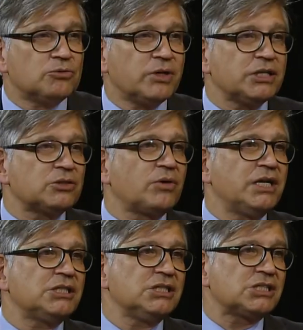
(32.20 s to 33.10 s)

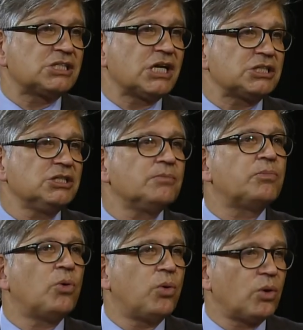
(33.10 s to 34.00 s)
Reintegration is such an
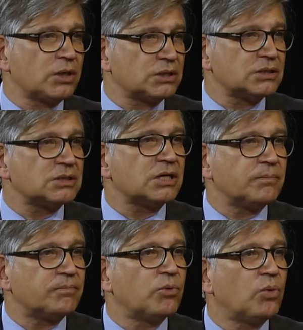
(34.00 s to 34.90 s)
important
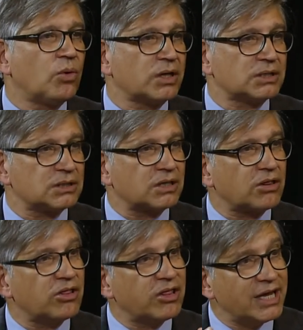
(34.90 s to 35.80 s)

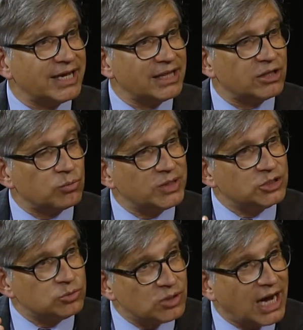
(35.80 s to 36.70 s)
thing that we
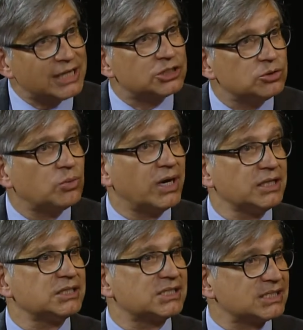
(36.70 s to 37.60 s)
do not do
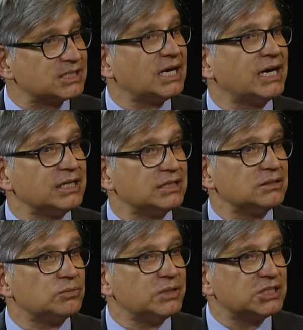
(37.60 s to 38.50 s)
well in society.
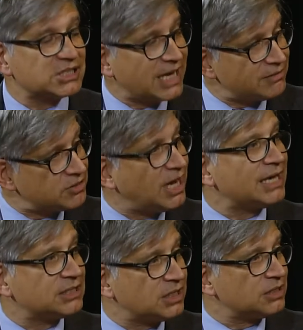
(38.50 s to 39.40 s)
We just have
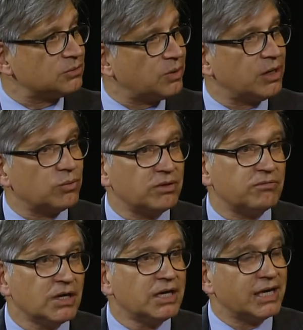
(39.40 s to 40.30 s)
not done it well. We've
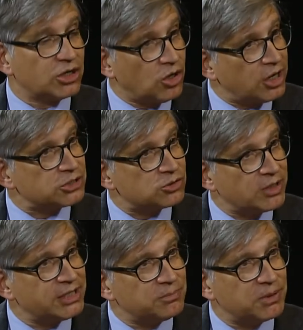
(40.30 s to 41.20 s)

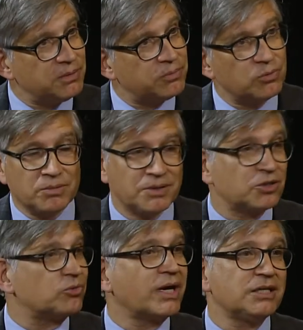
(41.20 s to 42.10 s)
incarcerated people. We've been
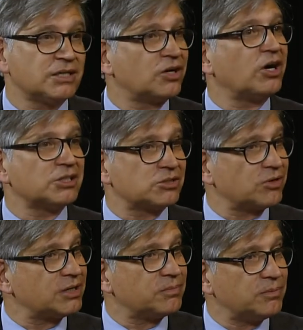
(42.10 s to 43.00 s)
great at
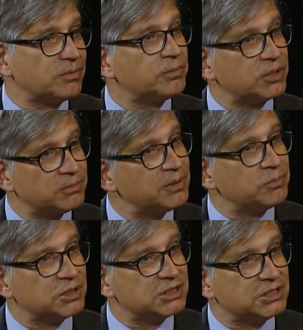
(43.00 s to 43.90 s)
incarcerating people, putting
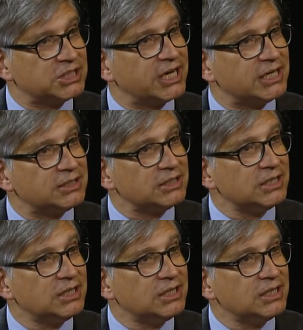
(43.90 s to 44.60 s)
people into jail.